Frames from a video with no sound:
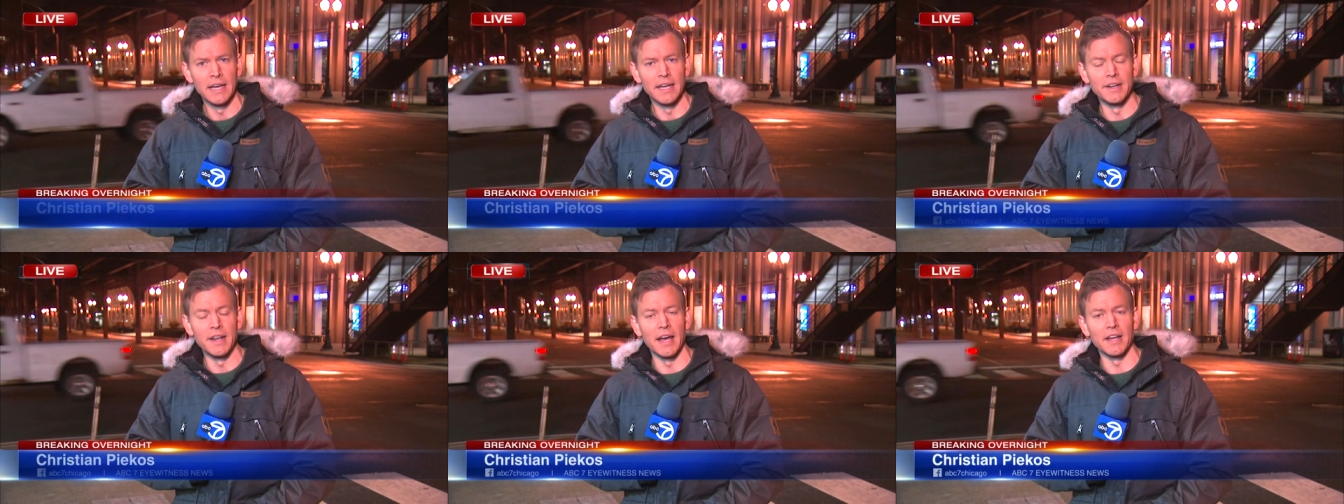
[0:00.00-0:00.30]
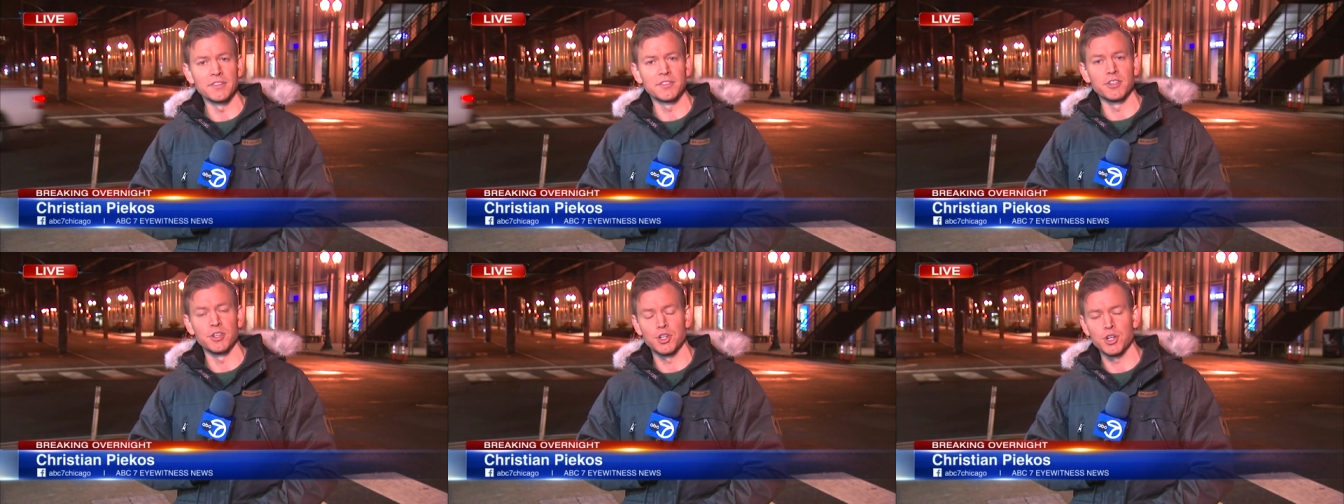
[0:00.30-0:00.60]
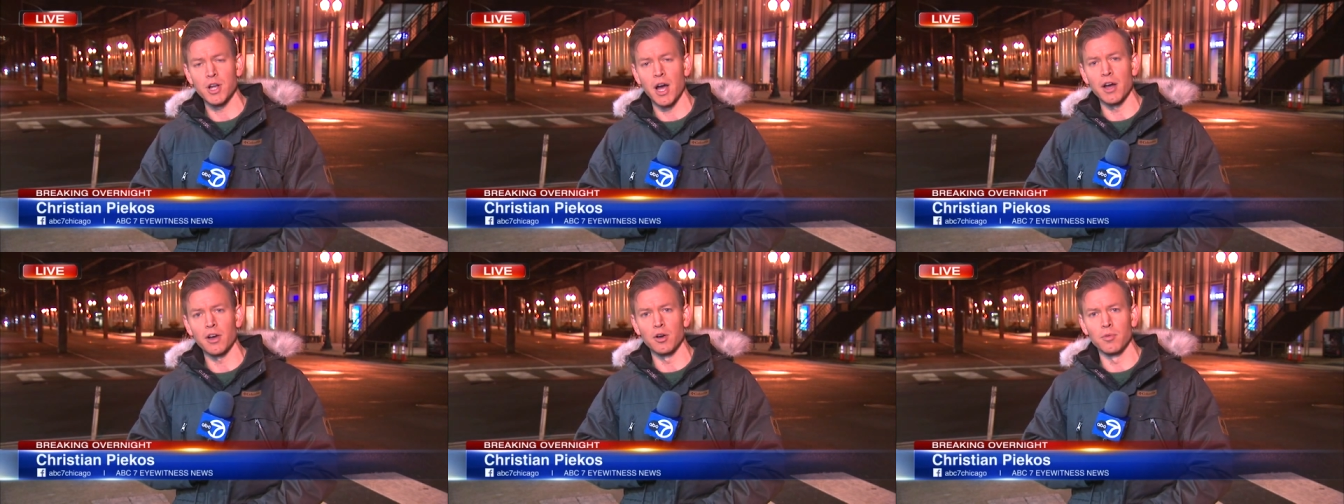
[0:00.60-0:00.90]
and as the
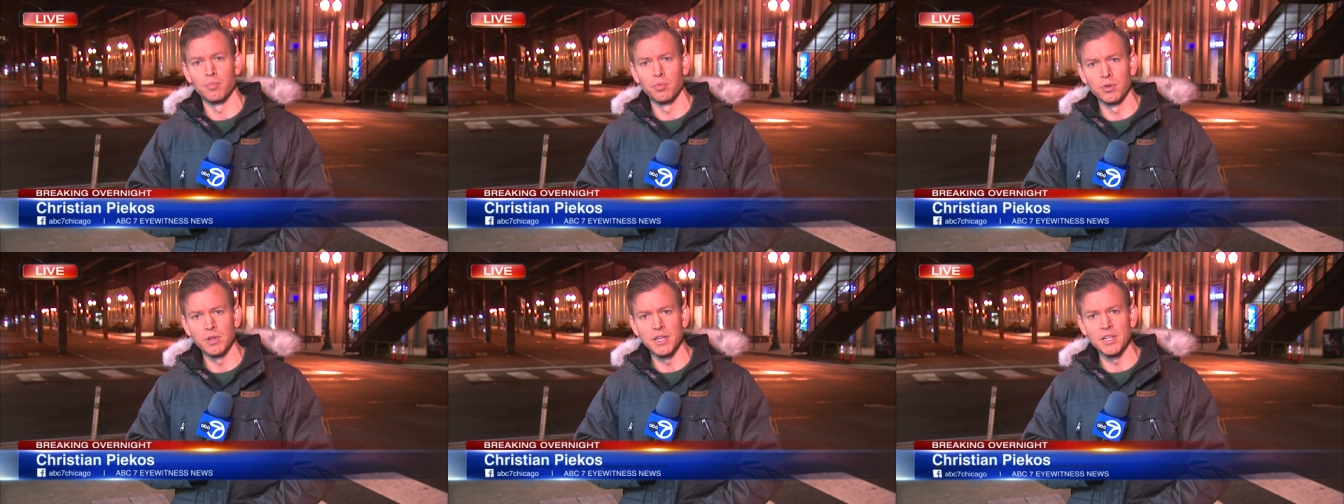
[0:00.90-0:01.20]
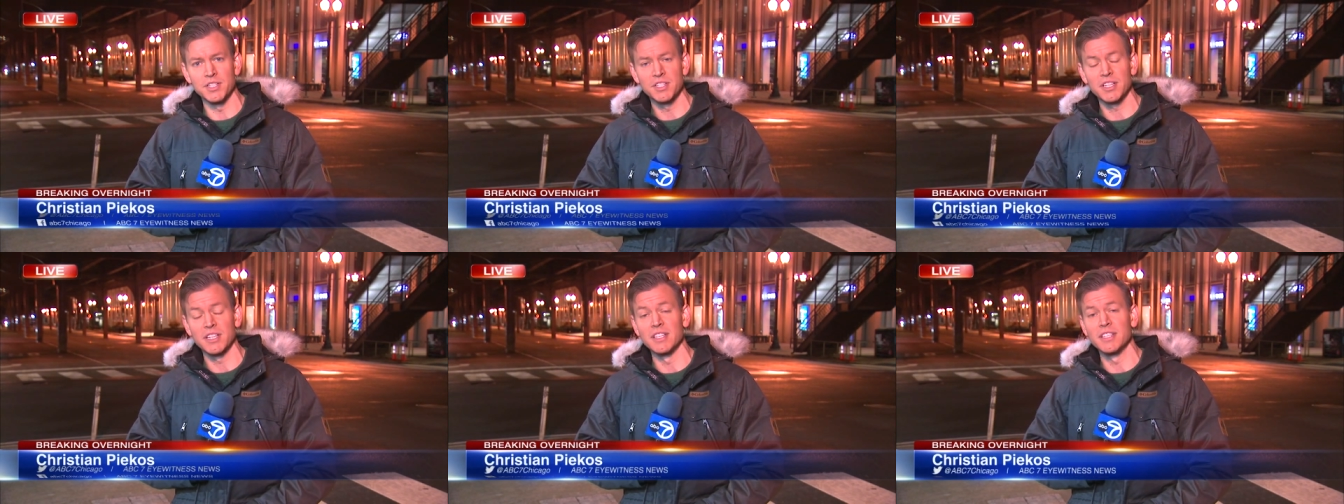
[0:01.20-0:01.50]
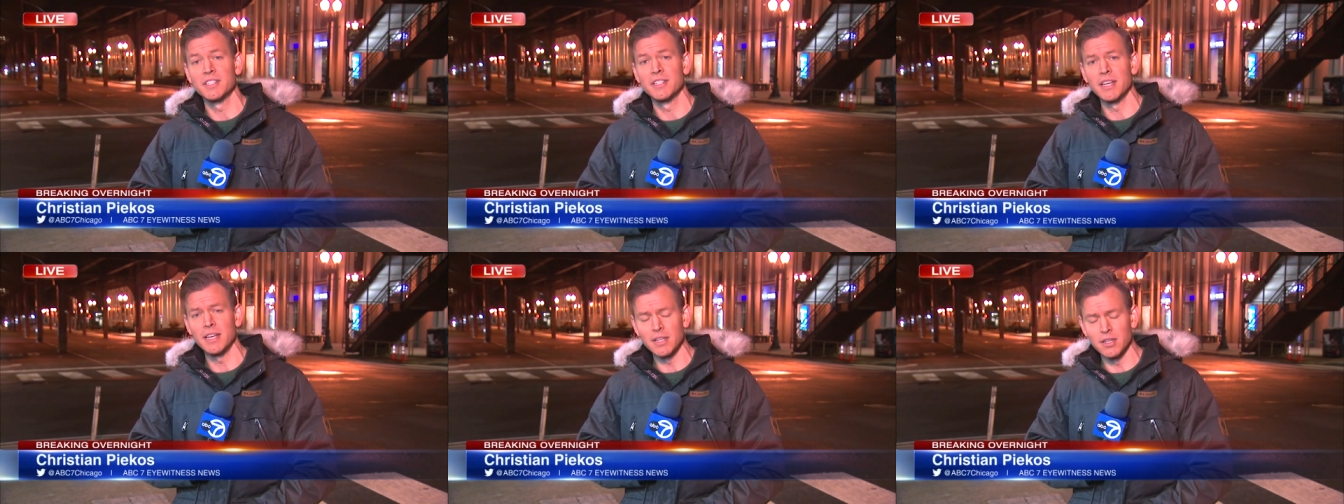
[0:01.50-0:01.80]
Chicago police
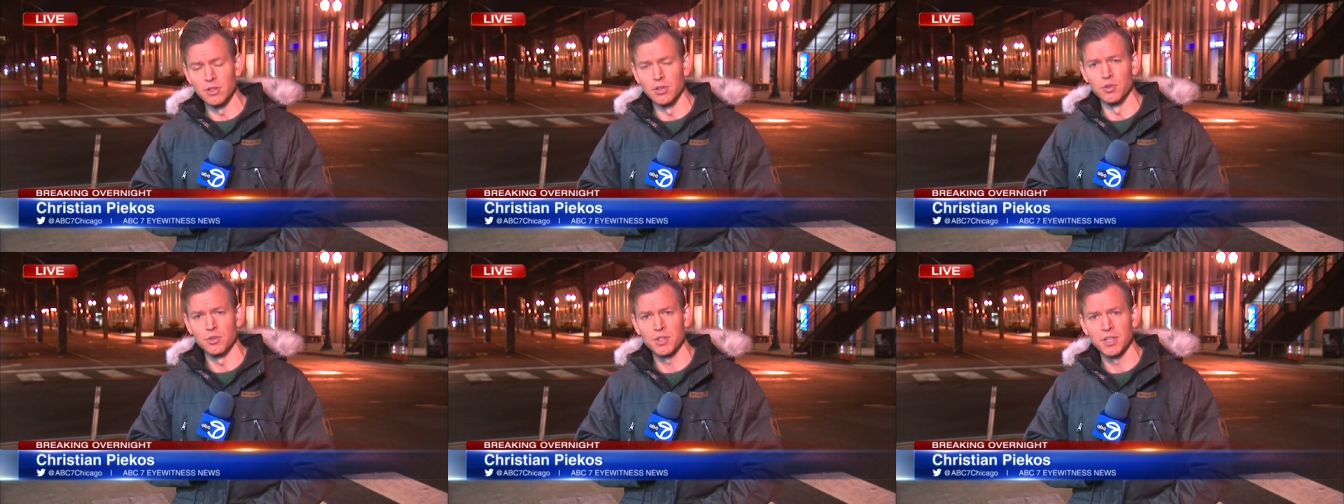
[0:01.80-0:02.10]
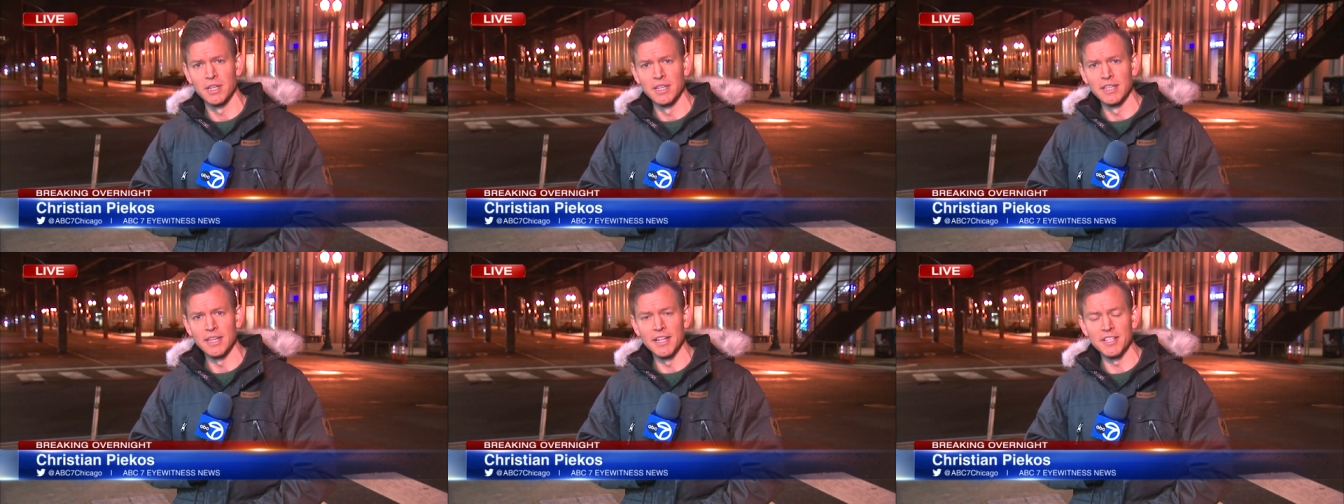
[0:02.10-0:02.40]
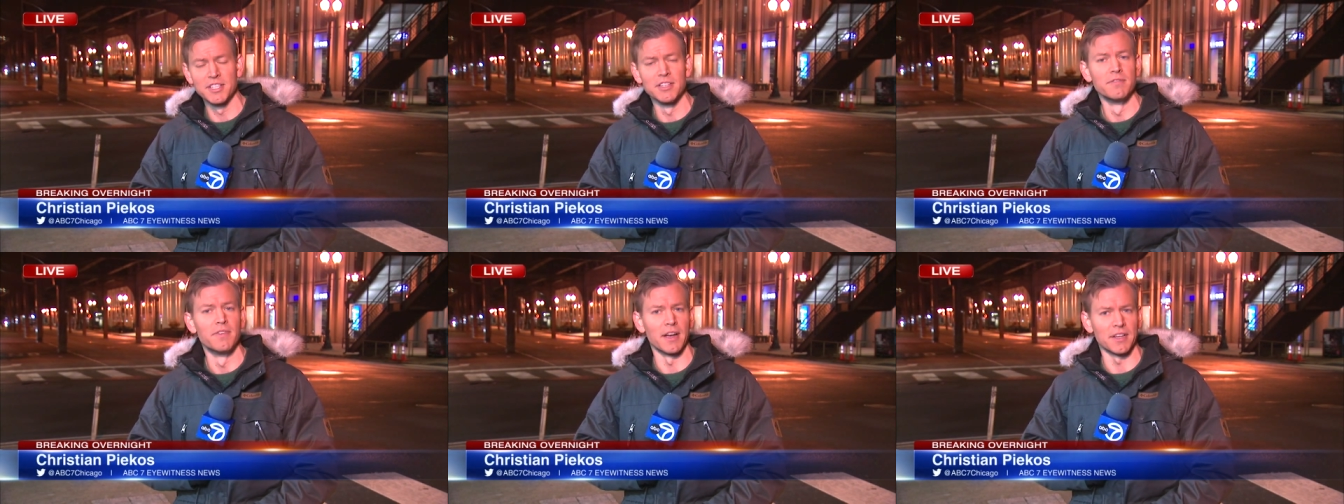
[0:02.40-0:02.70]
continues
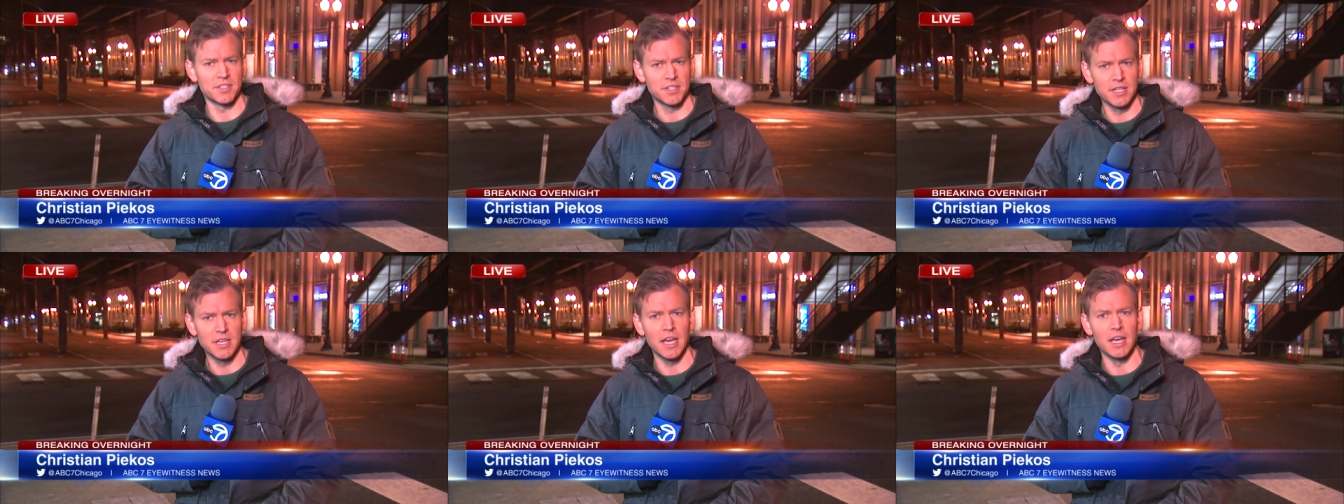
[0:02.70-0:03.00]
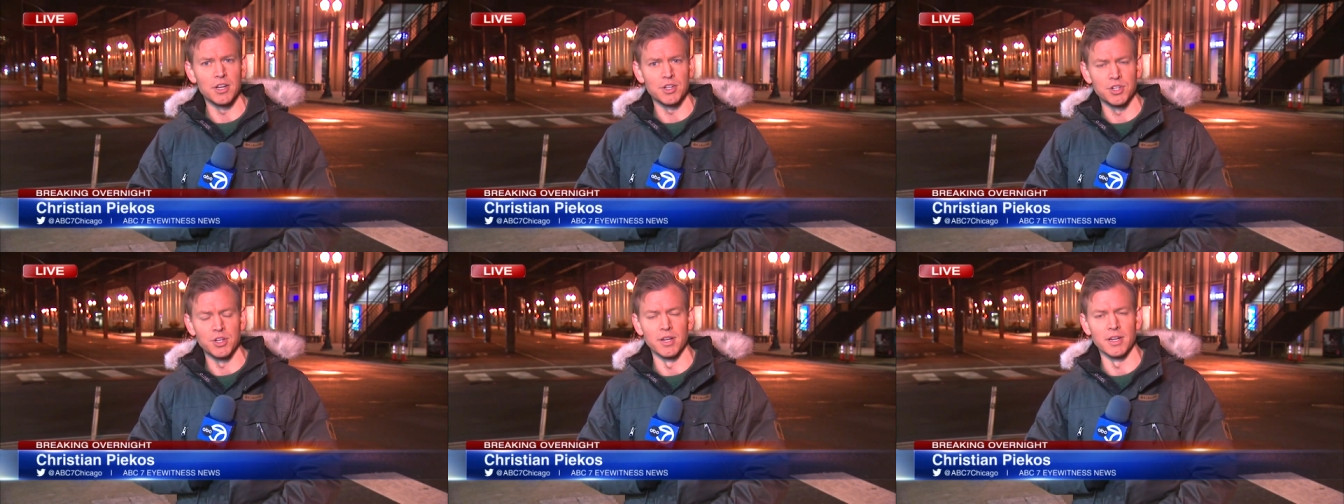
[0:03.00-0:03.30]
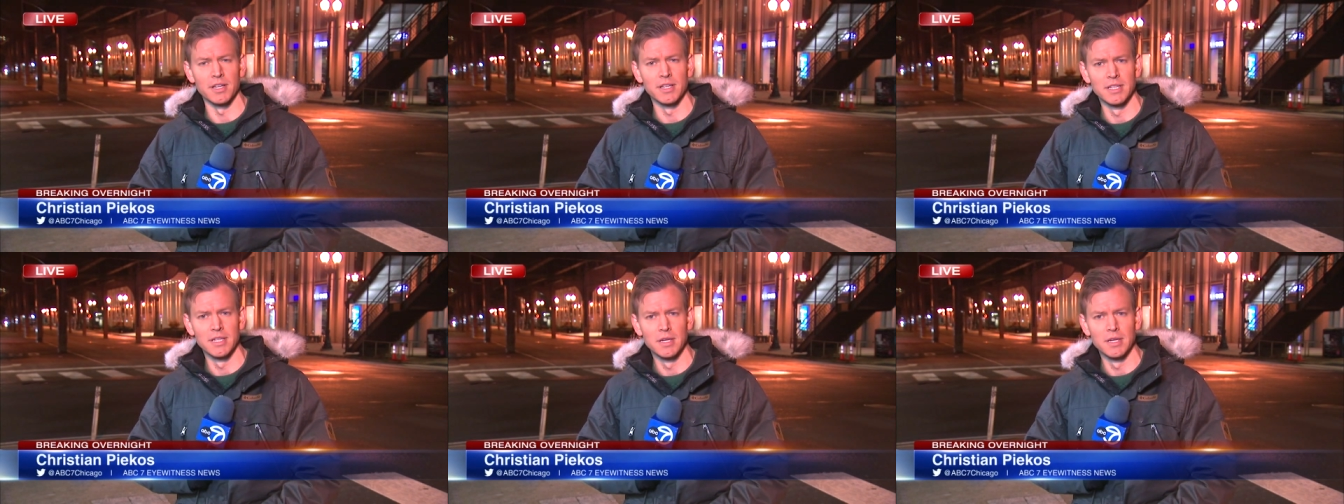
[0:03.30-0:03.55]
its investigation.